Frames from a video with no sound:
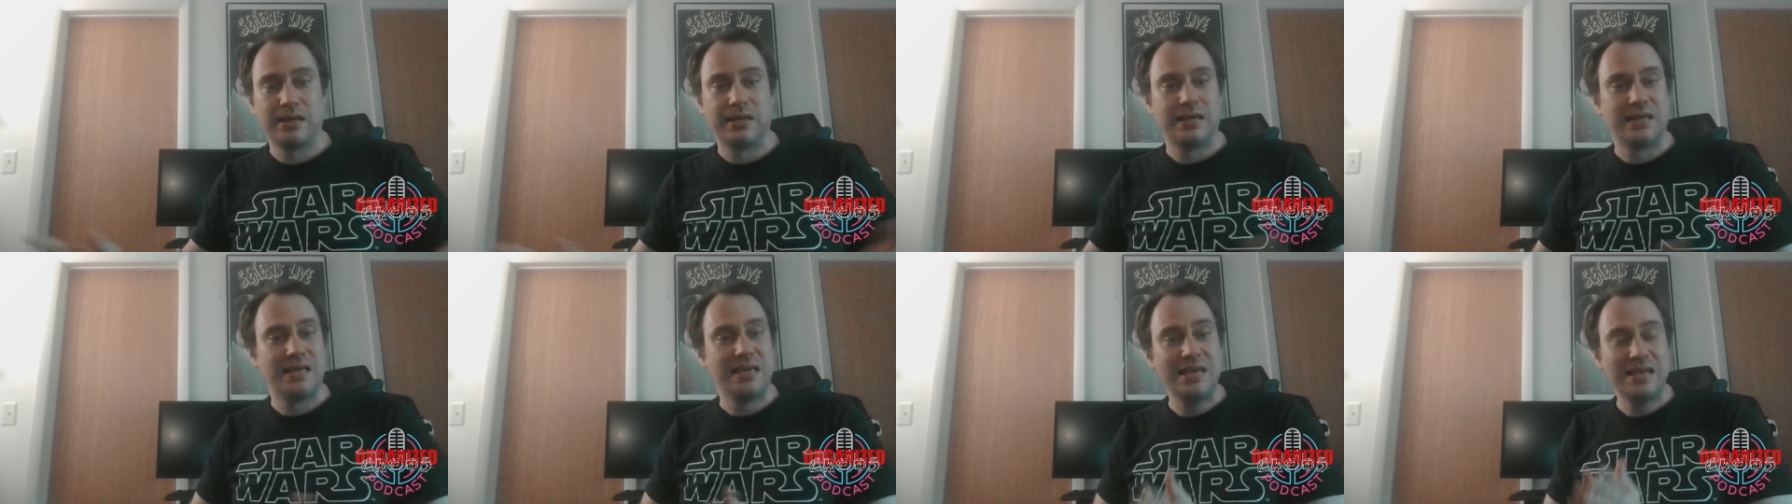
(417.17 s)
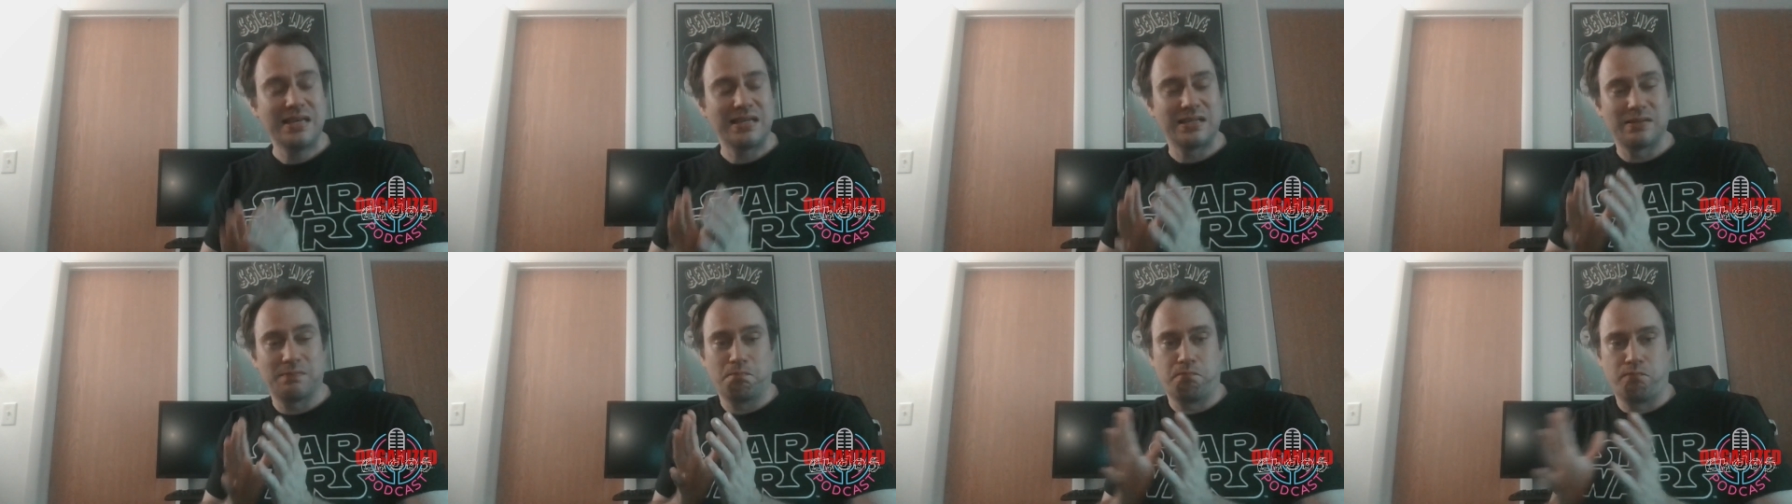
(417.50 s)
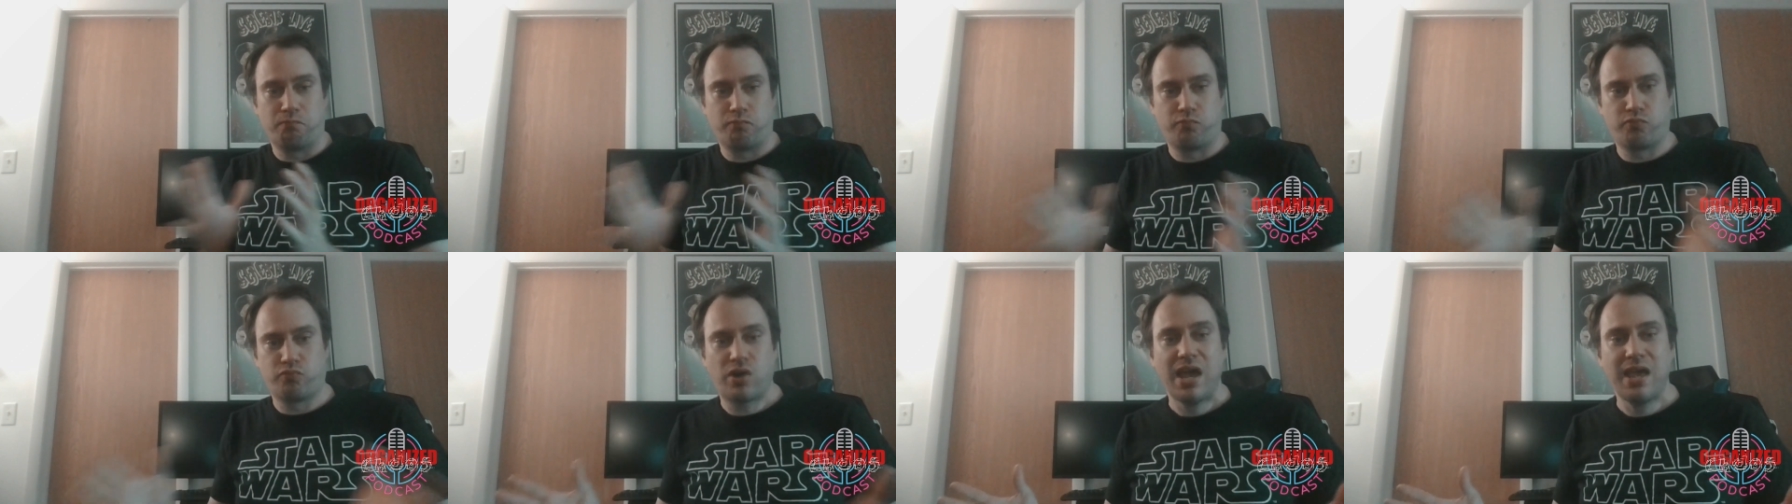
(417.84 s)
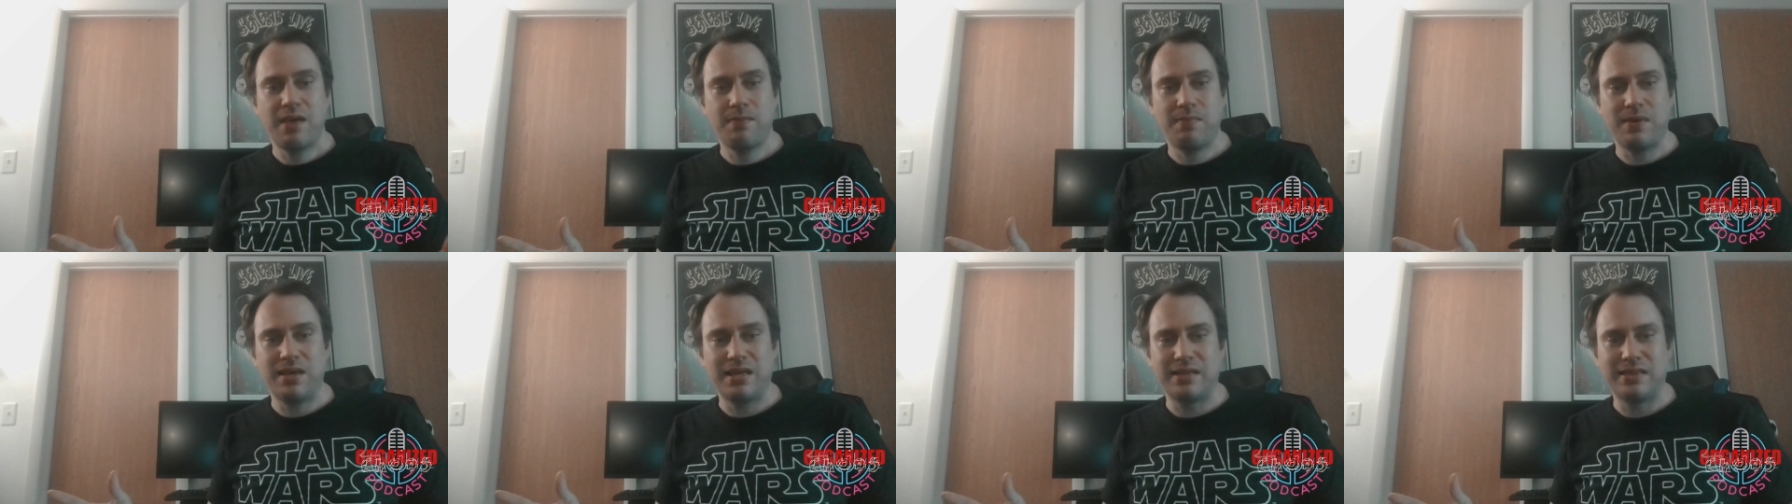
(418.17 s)
He is
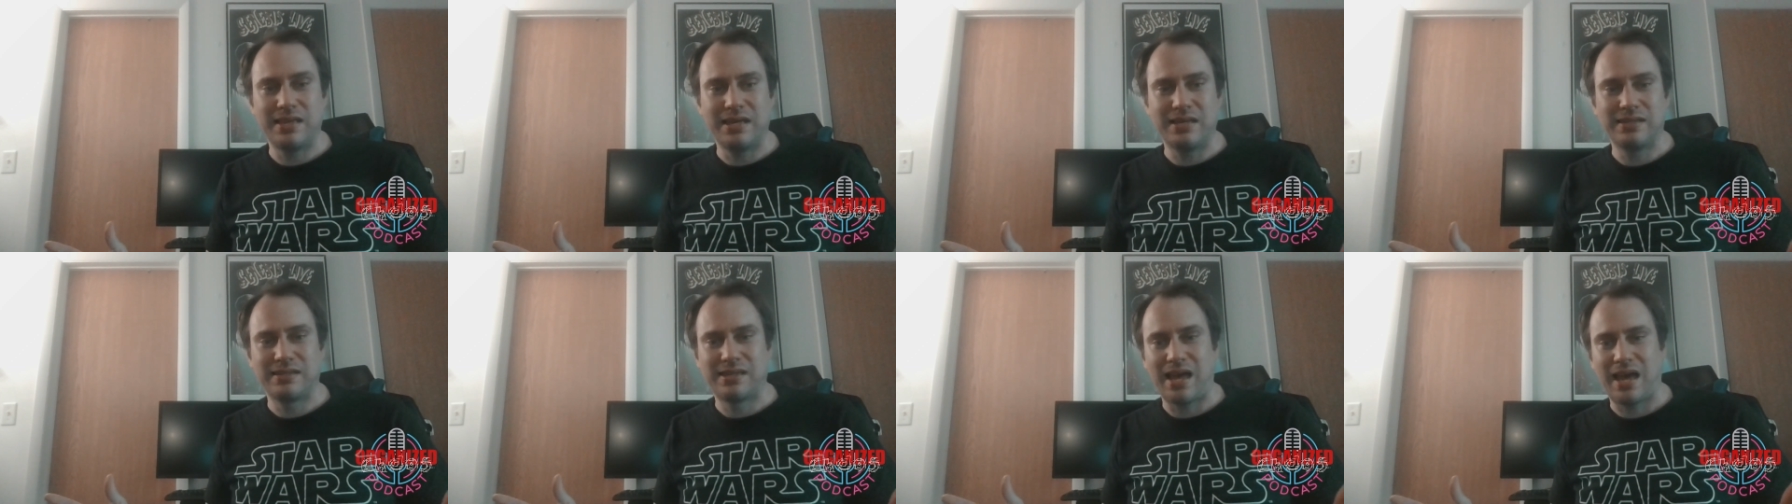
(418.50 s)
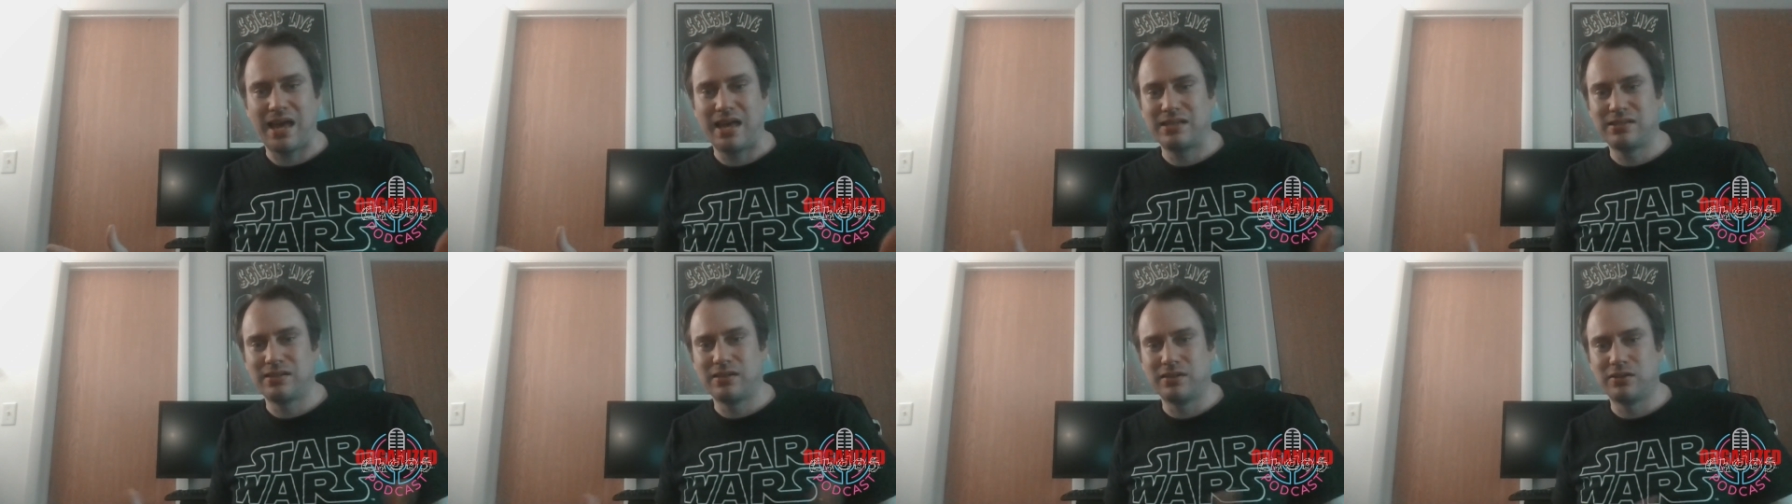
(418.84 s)
bribing these guys to